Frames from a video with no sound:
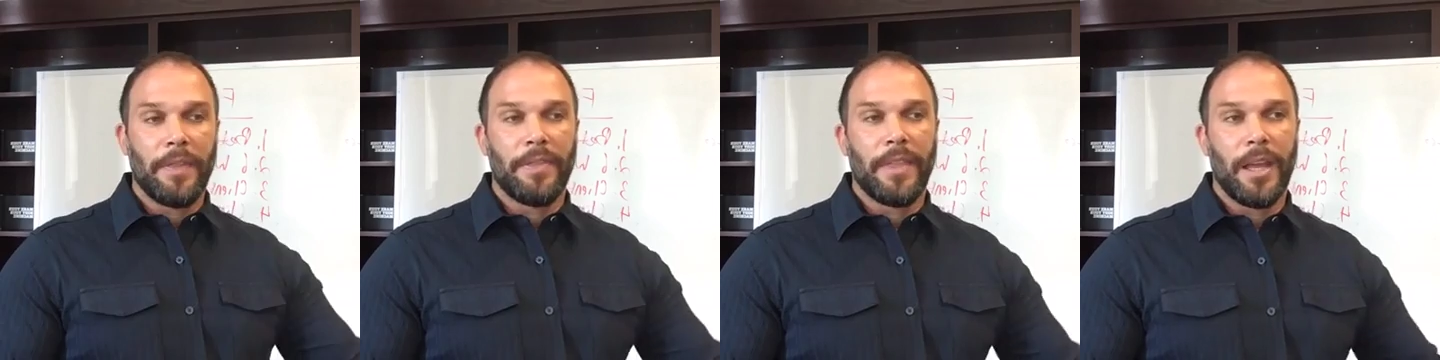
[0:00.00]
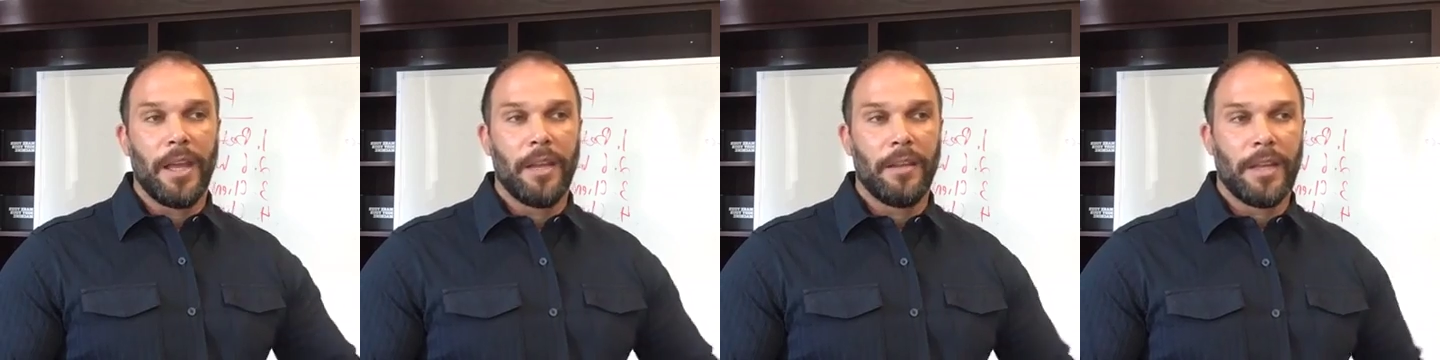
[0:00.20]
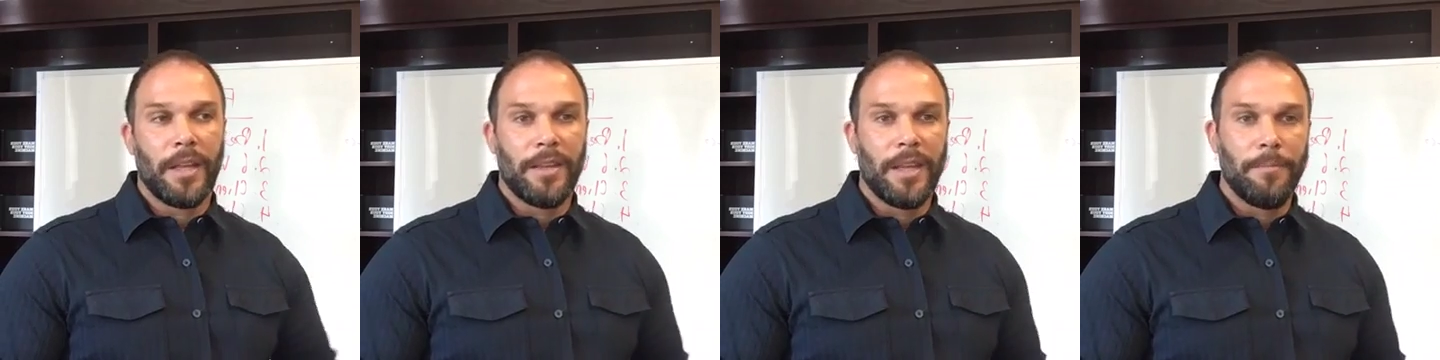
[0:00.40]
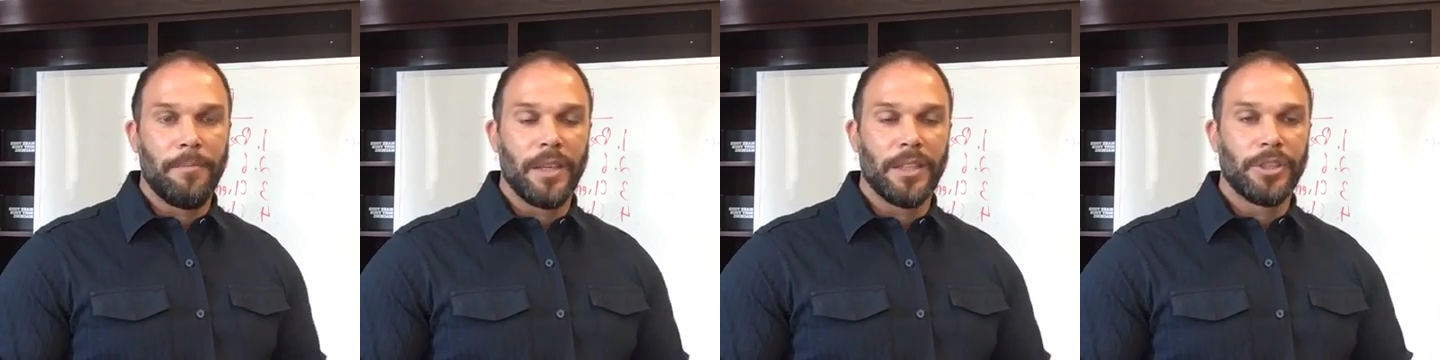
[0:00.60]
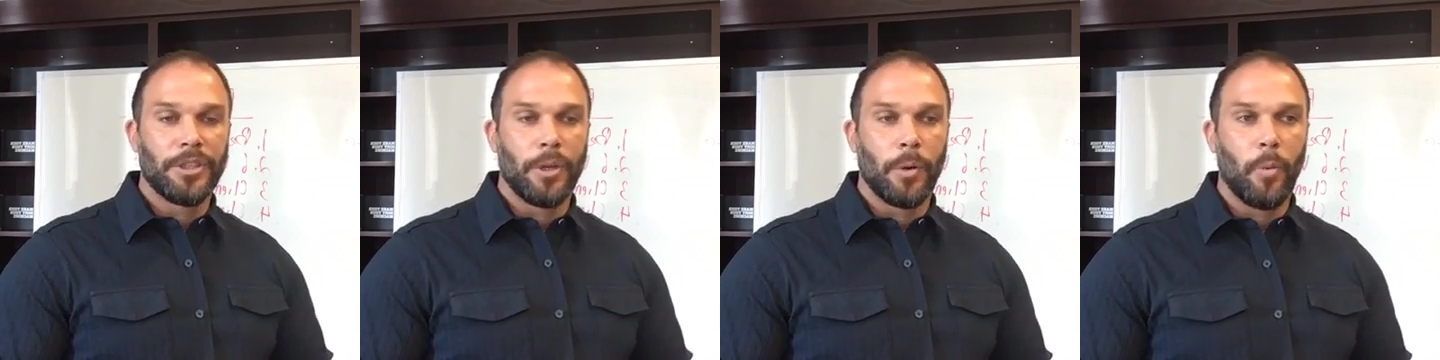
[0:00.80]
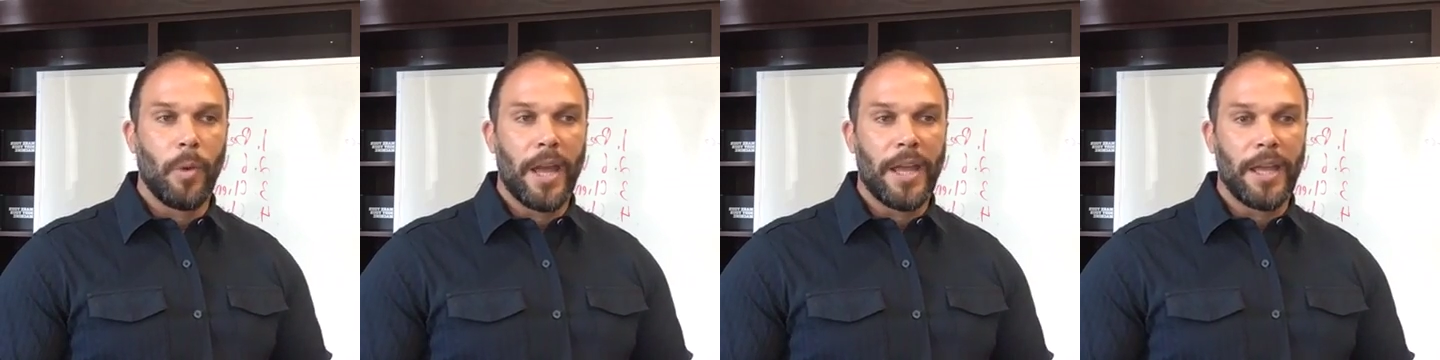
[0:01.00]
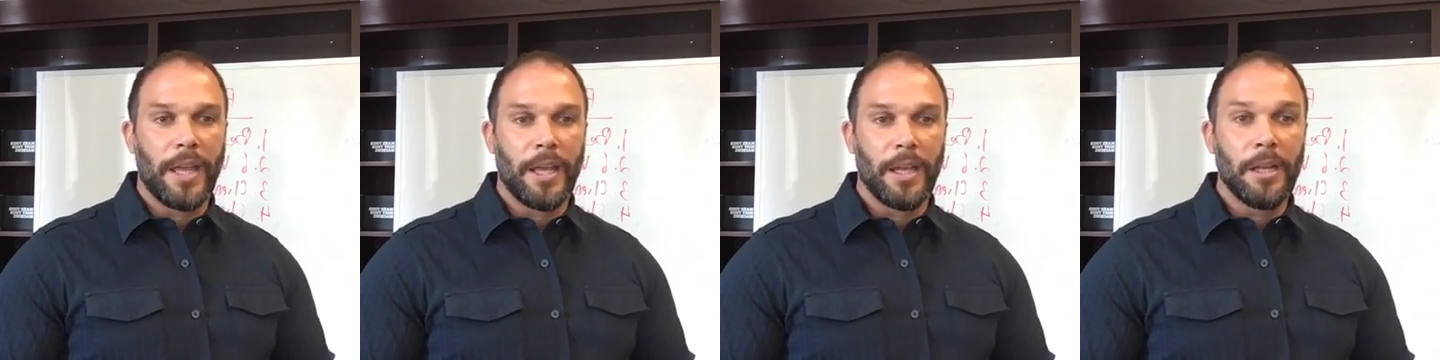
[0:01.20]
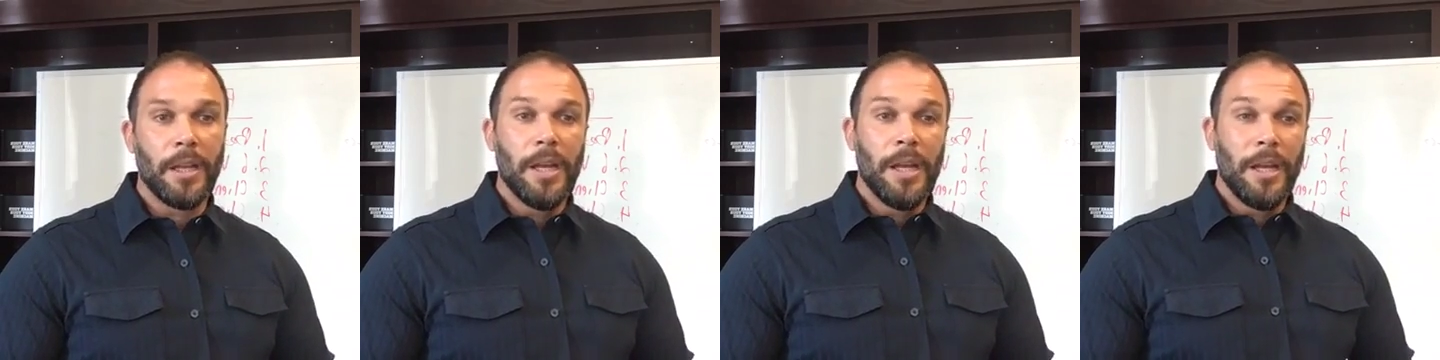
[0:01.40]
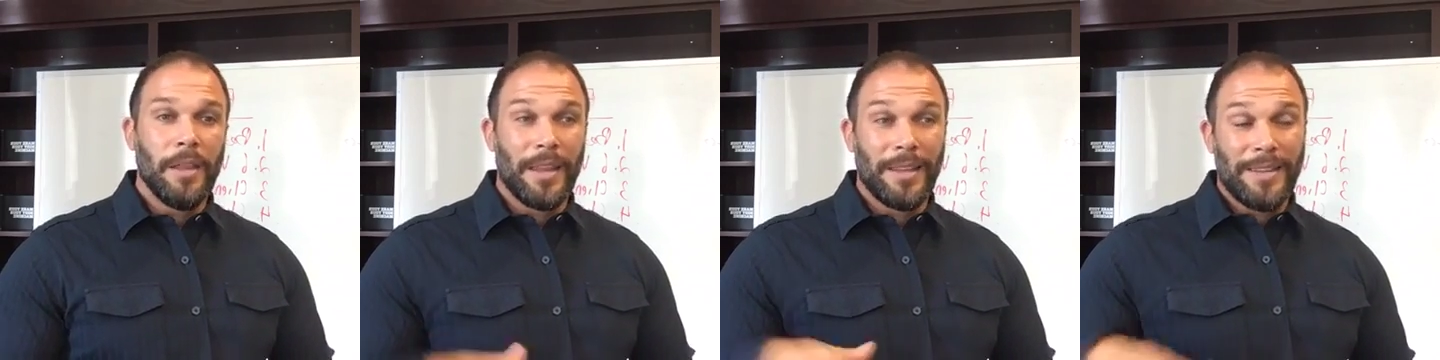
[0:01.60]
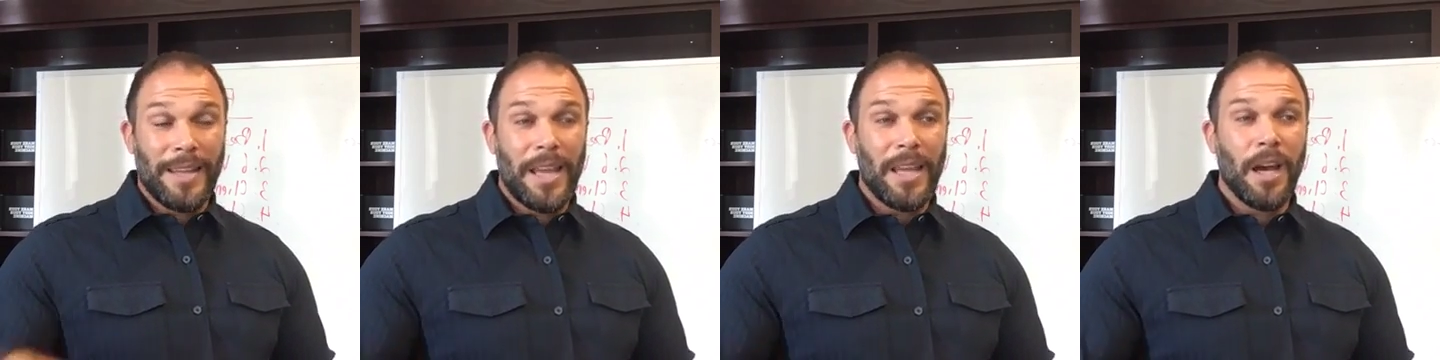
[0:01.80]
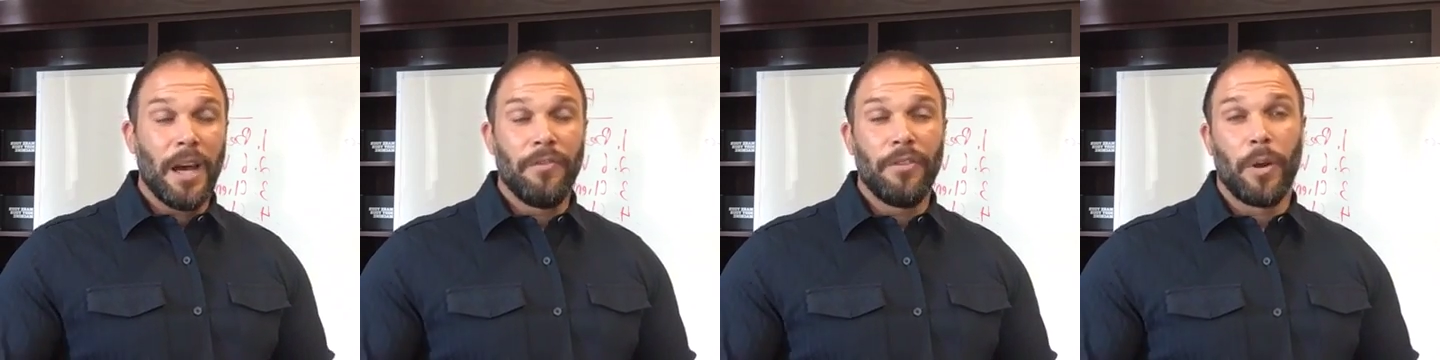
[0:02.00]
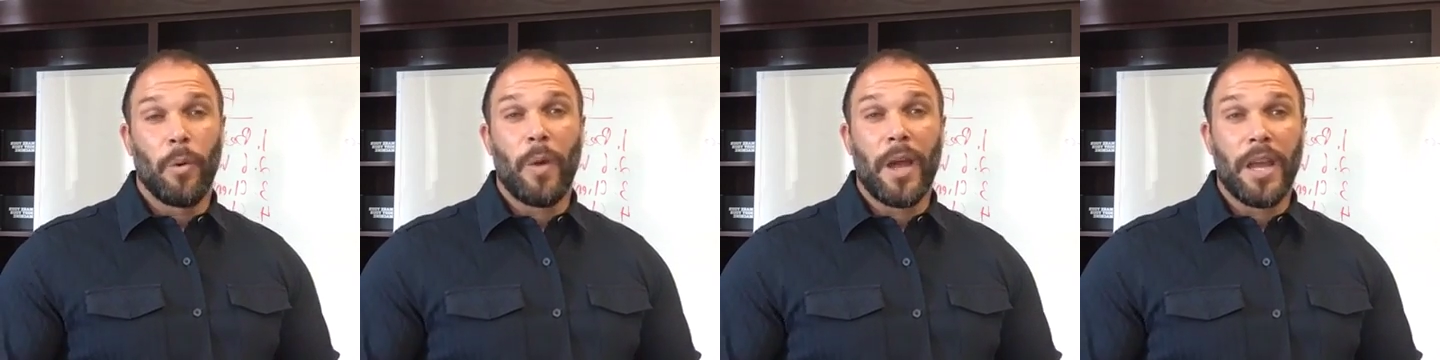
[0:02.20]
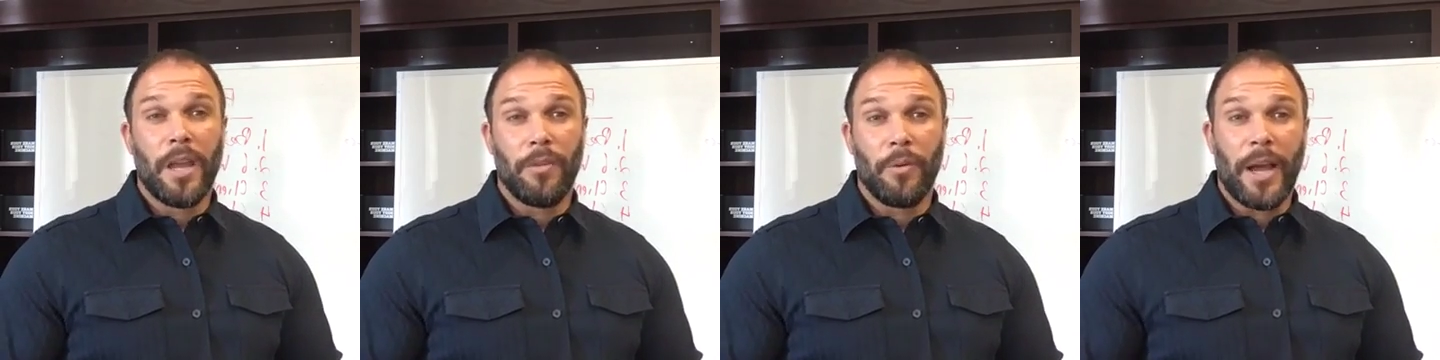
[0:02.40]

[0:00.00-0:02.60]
they missed their weigh-in. The day of their weigh-in,